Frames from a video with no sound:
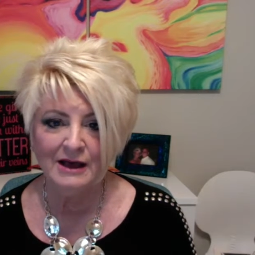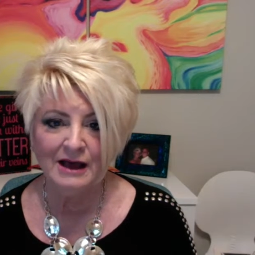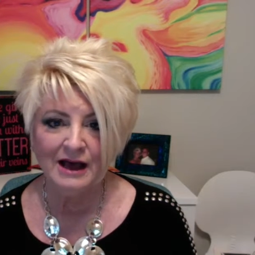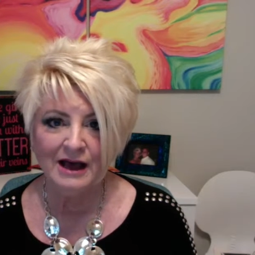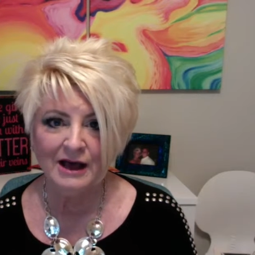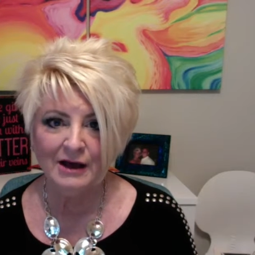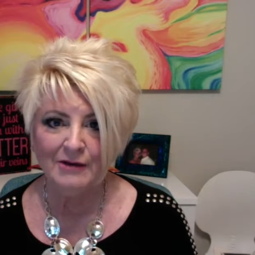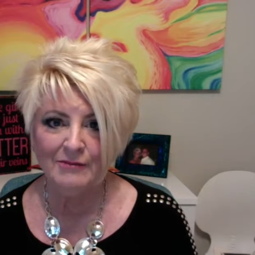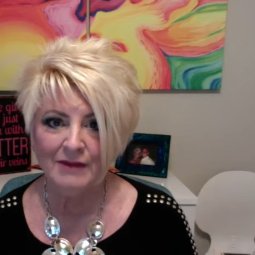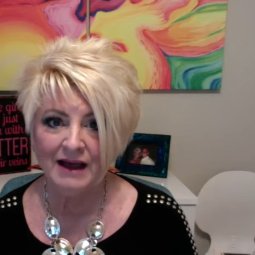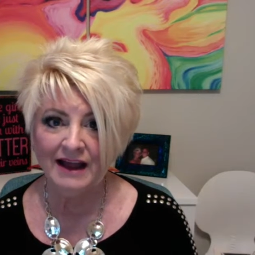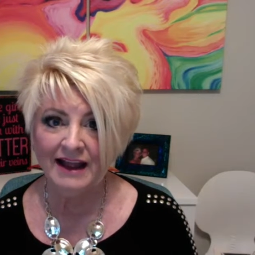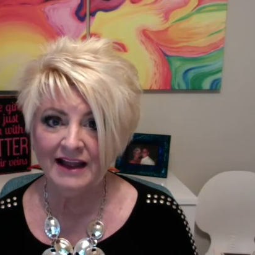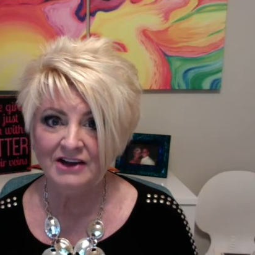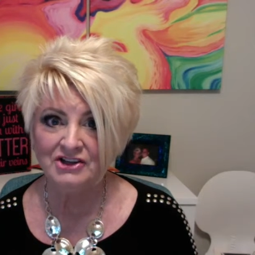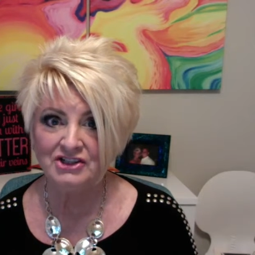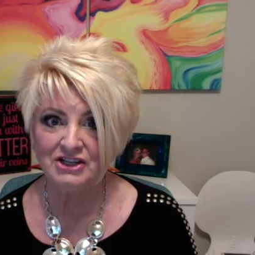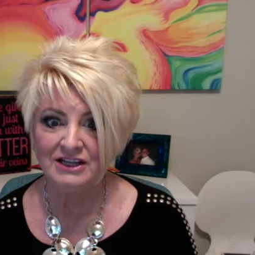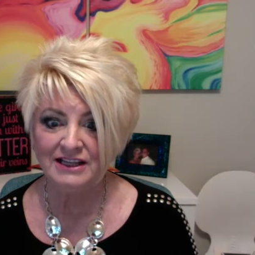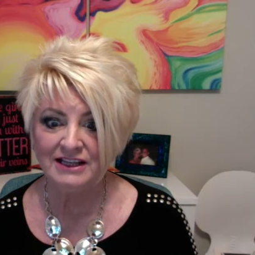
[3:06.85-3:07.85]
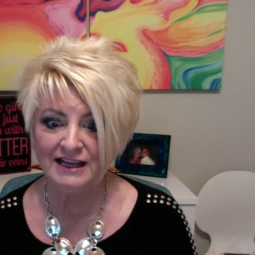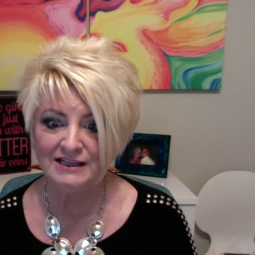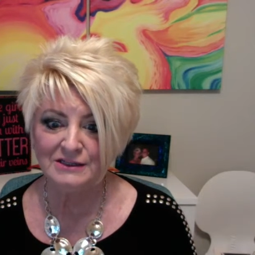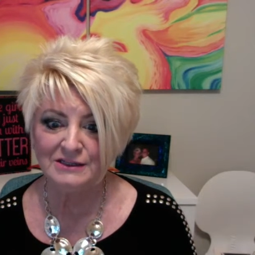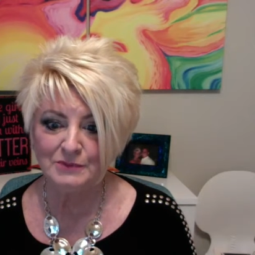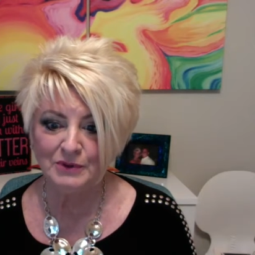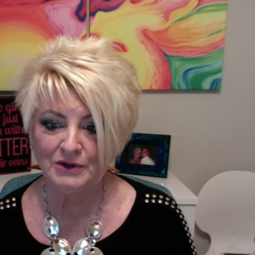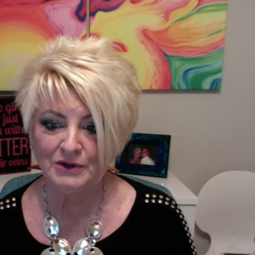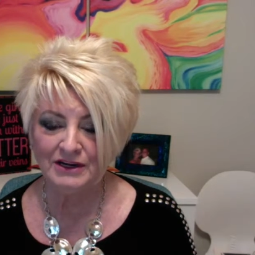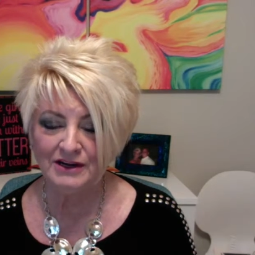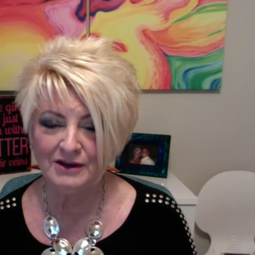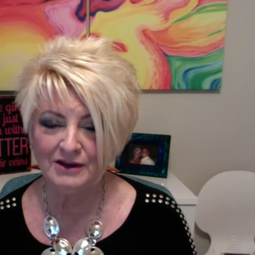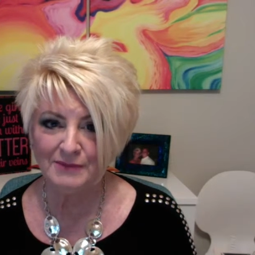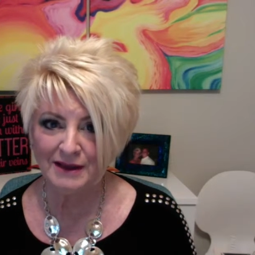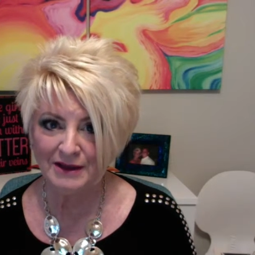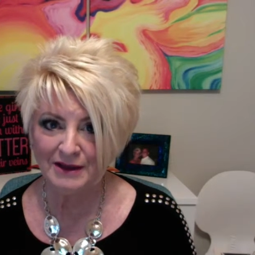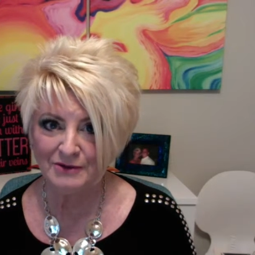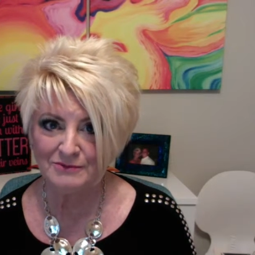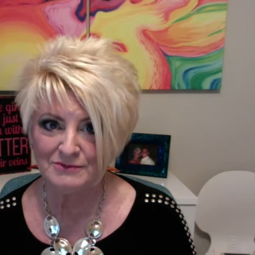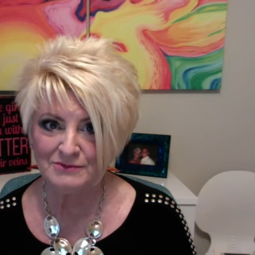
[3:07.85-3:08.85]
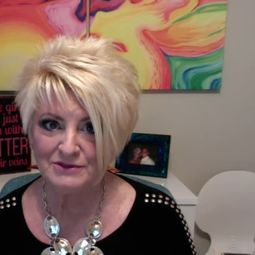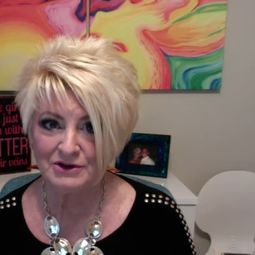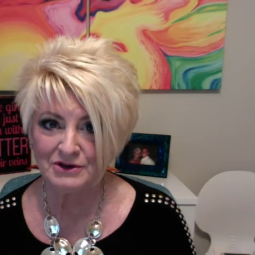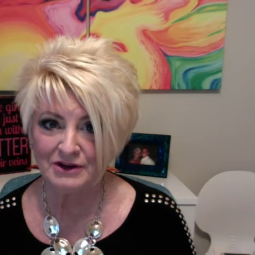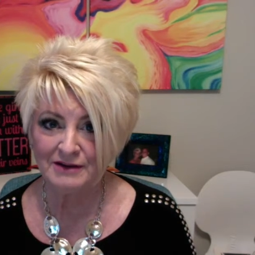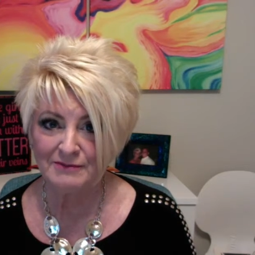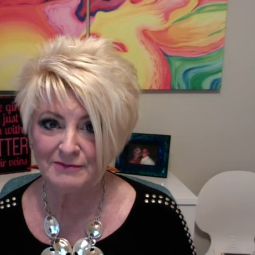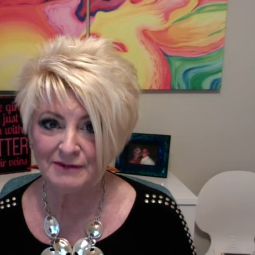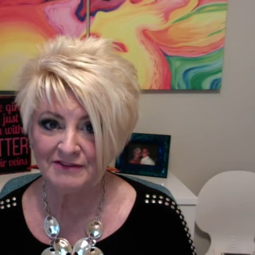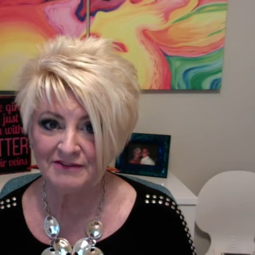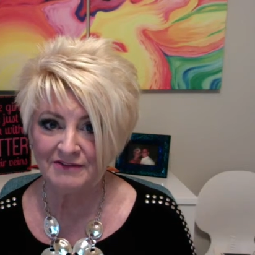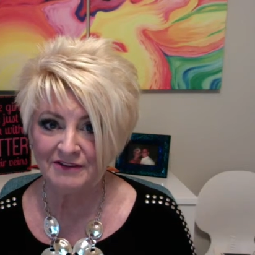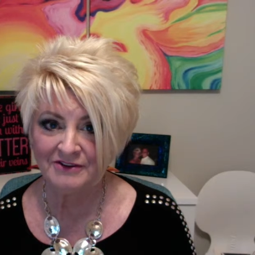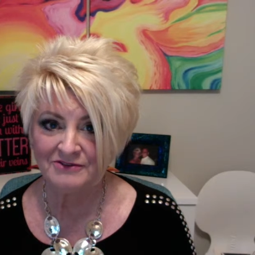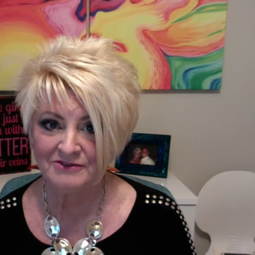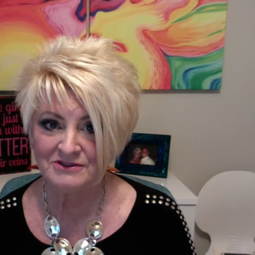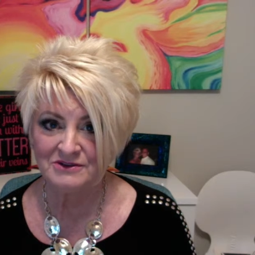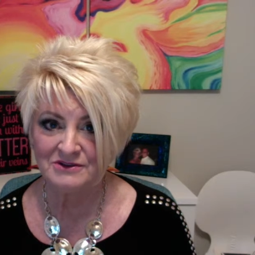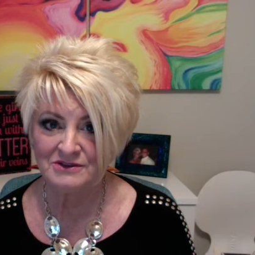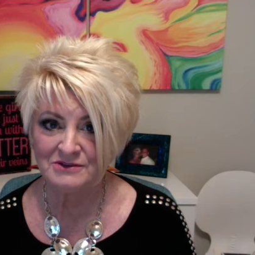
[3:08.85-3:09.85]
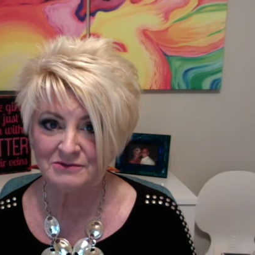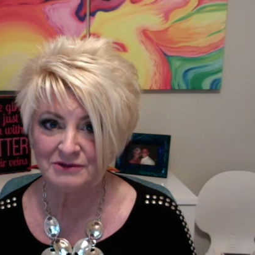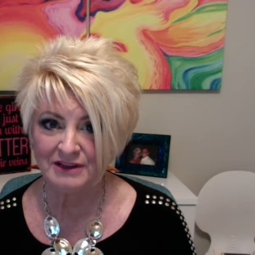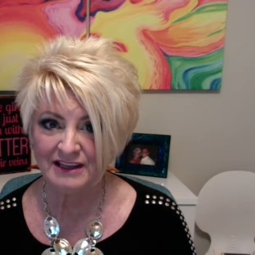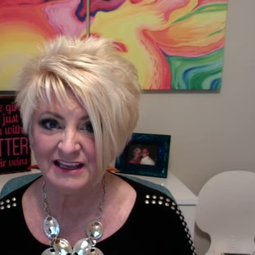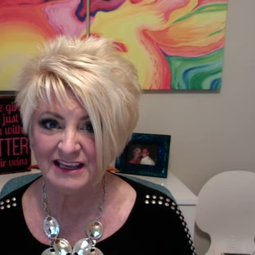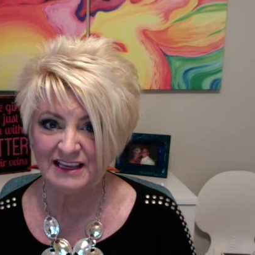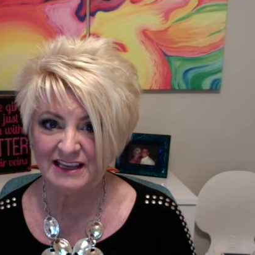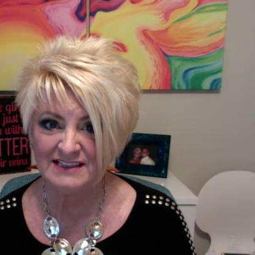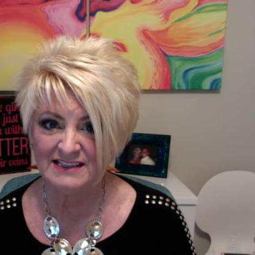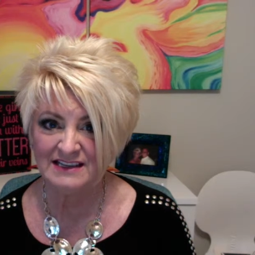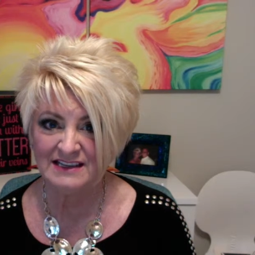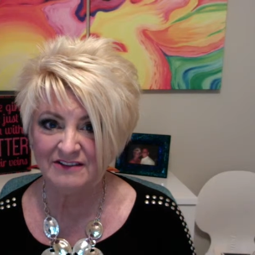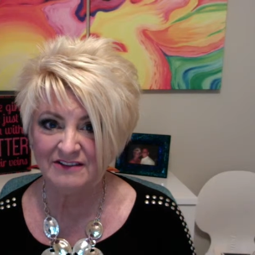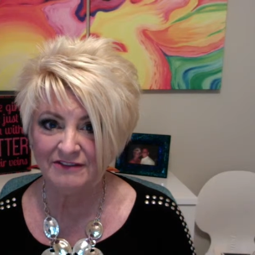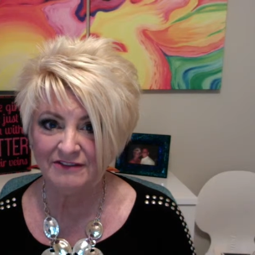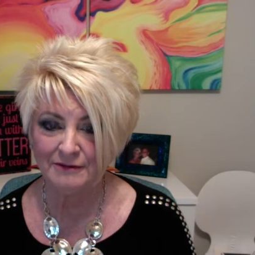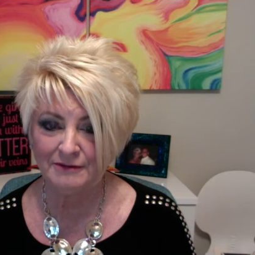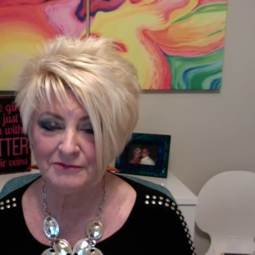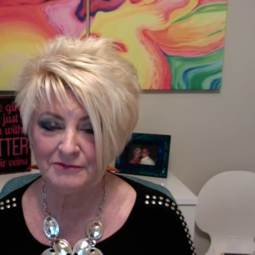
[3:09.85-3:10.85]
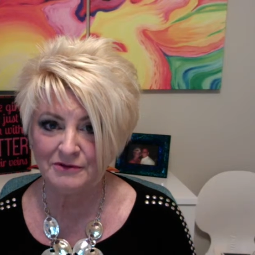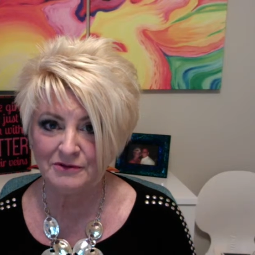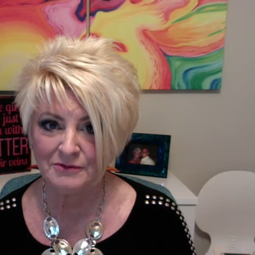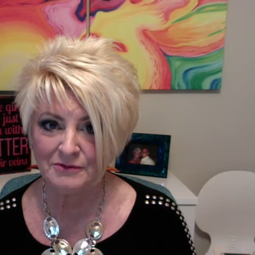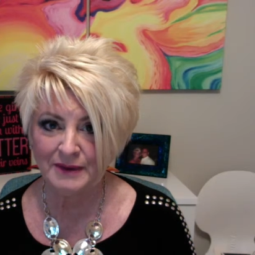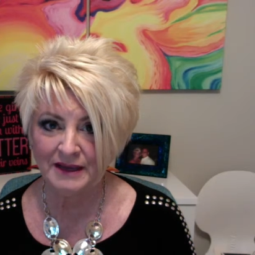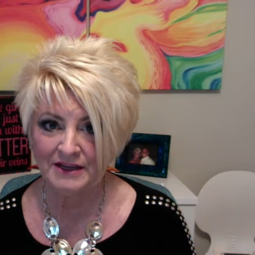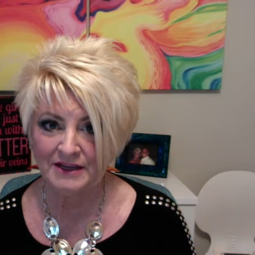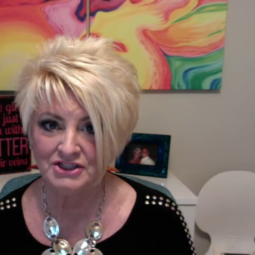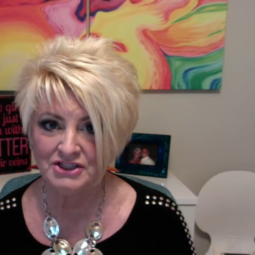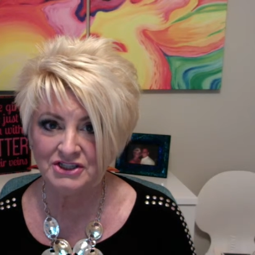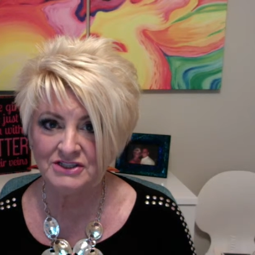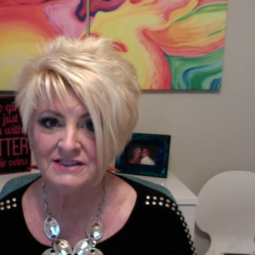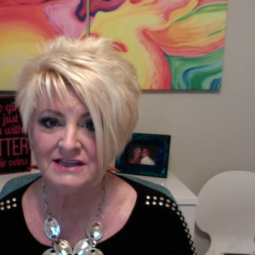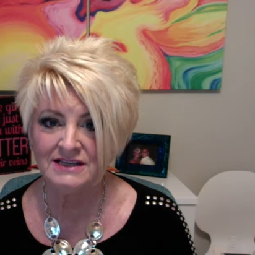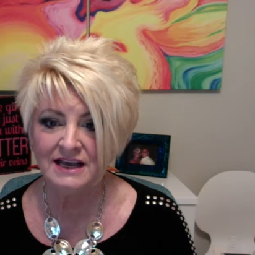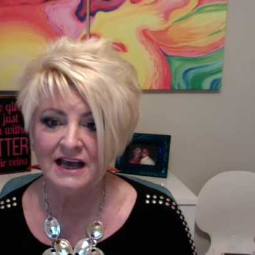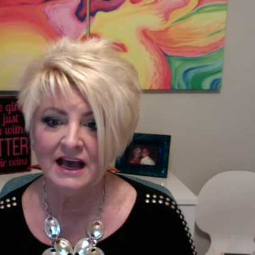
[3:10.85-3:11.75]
Um, I actually like to put it on my home screen of my phone, so it's really easy to flip through the pages.